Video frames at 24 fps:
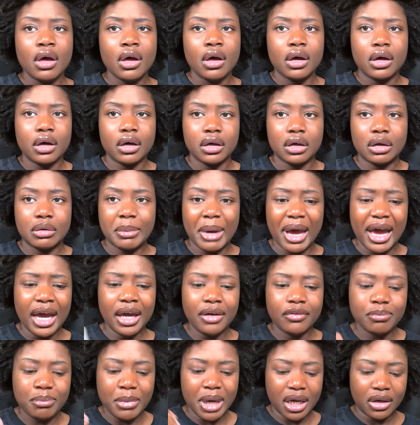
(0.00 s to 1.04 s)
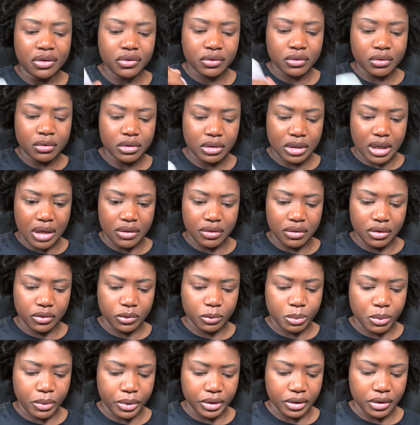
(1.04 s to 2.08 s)
um, i've mastered it at this
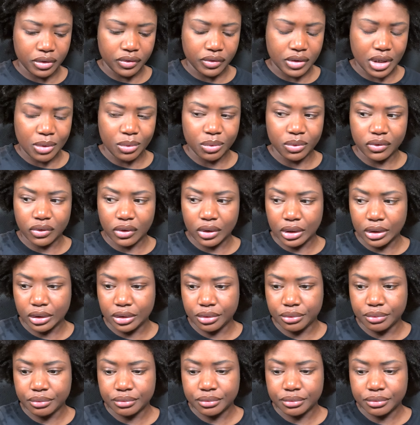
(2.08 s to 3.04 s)
point because that was like